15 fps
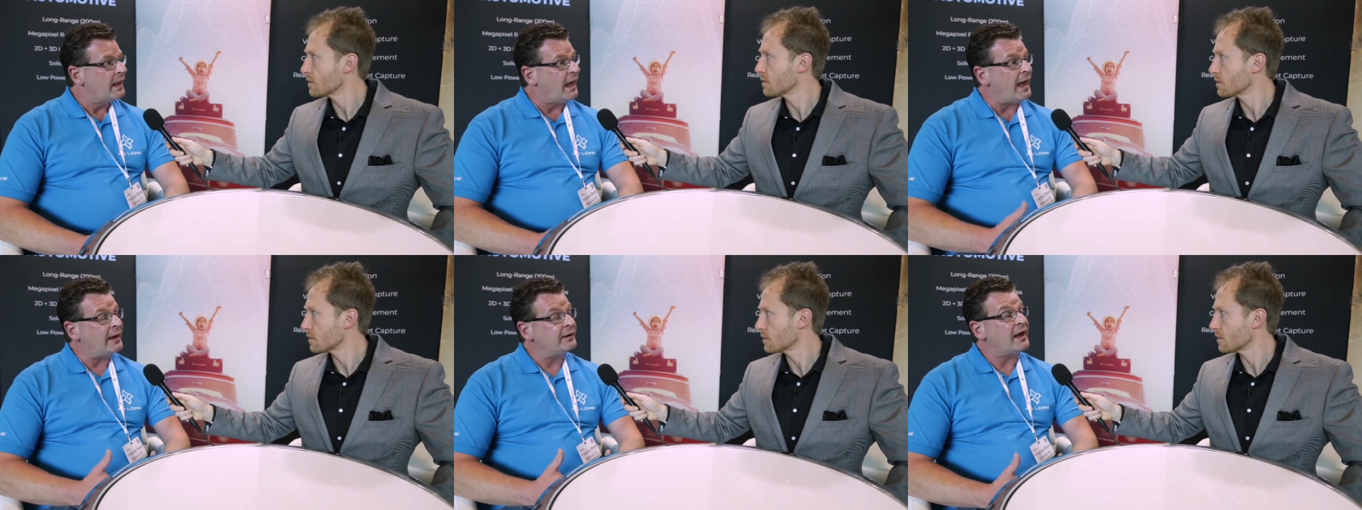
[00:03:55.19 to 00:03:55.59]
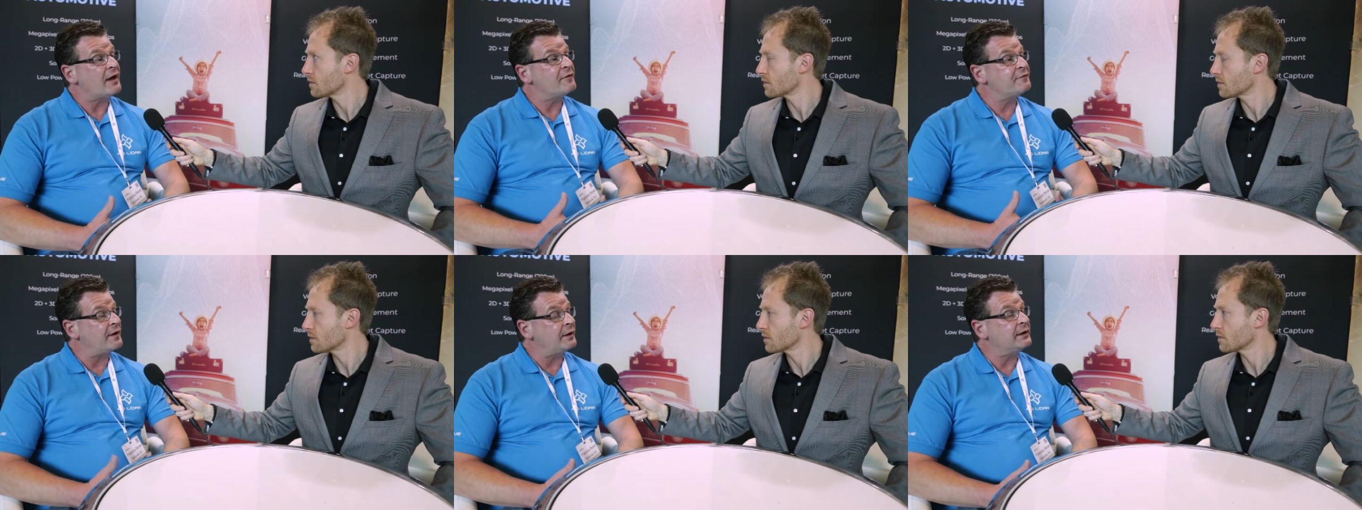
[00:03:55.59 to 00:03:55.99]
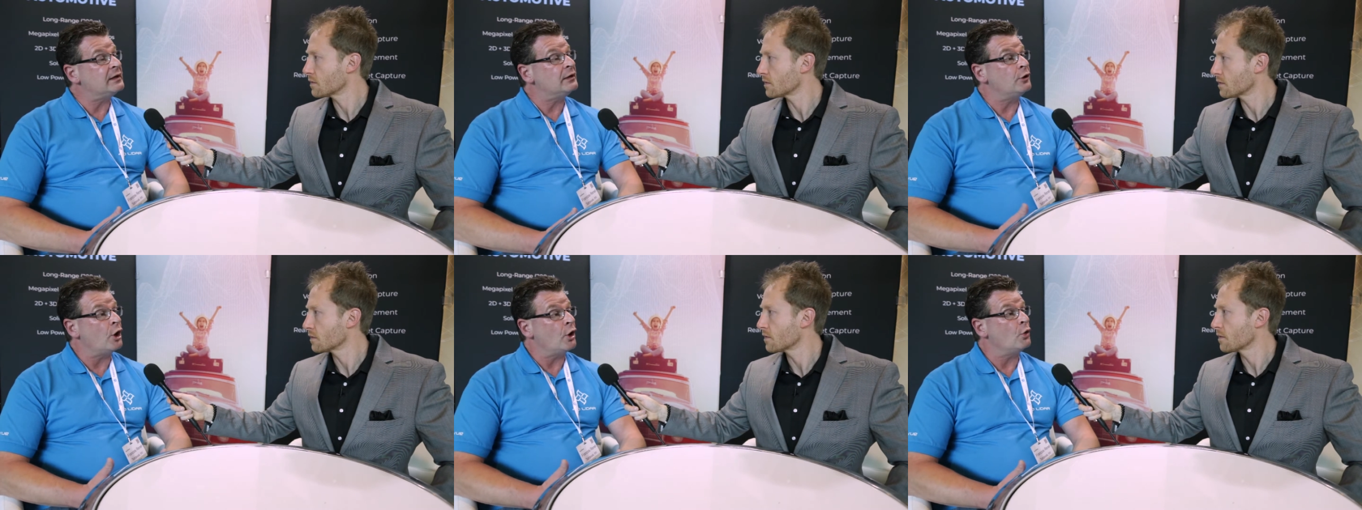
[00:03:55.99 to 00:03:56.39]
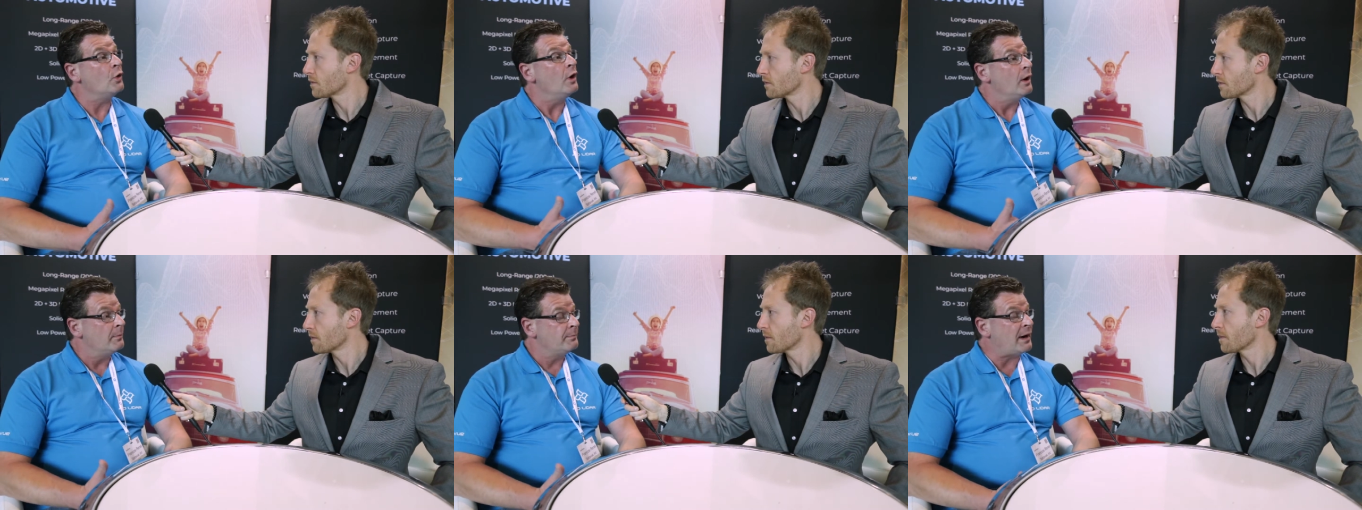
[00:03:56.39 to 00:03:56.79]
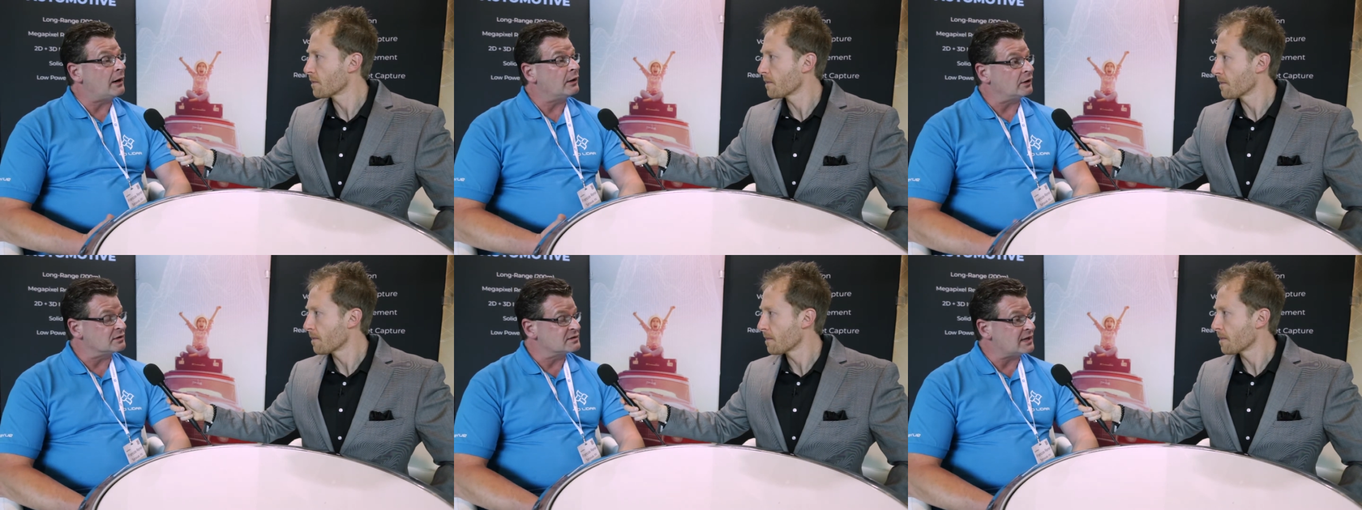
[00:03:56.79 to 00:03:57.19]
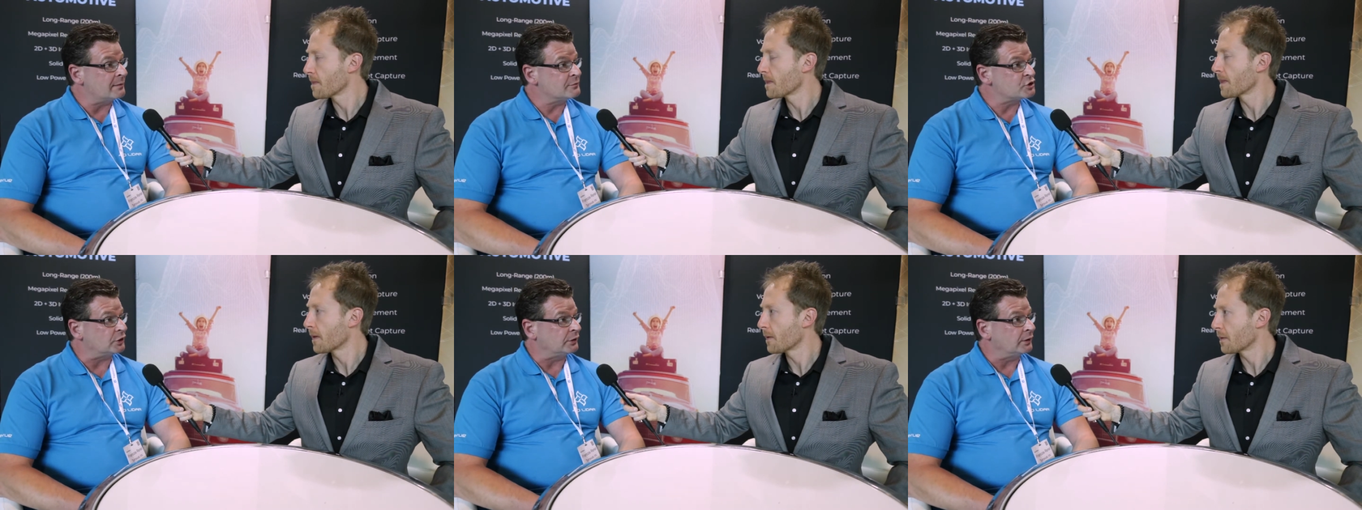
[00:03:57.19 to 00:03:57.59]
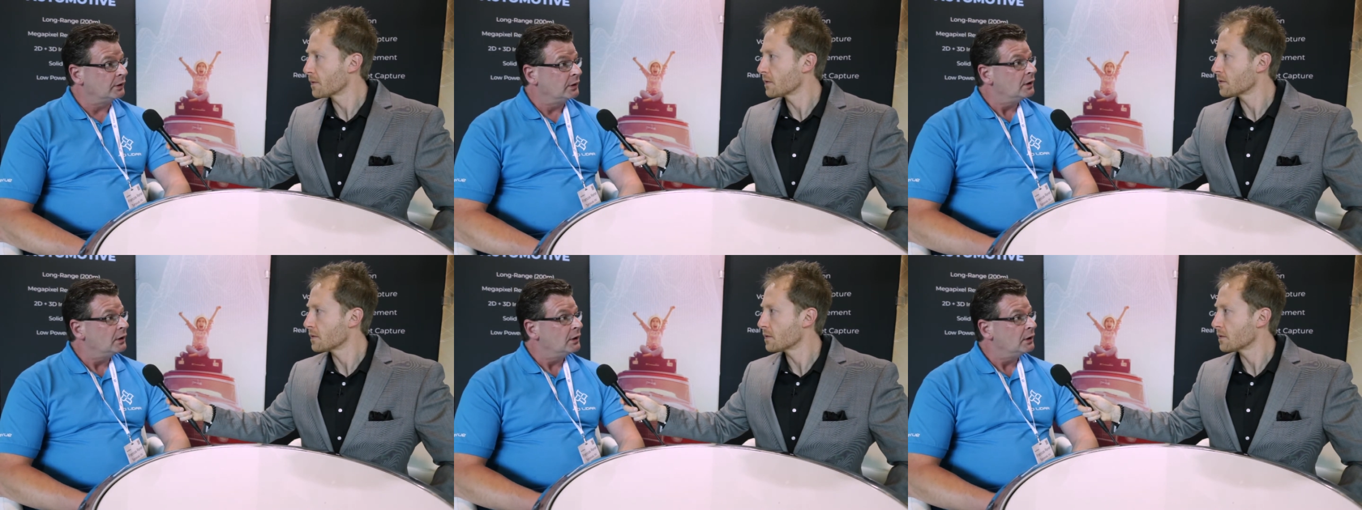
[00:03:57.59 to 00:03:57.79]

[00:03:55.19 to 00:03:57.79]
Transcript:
Speaker 1: and have very low power consumption.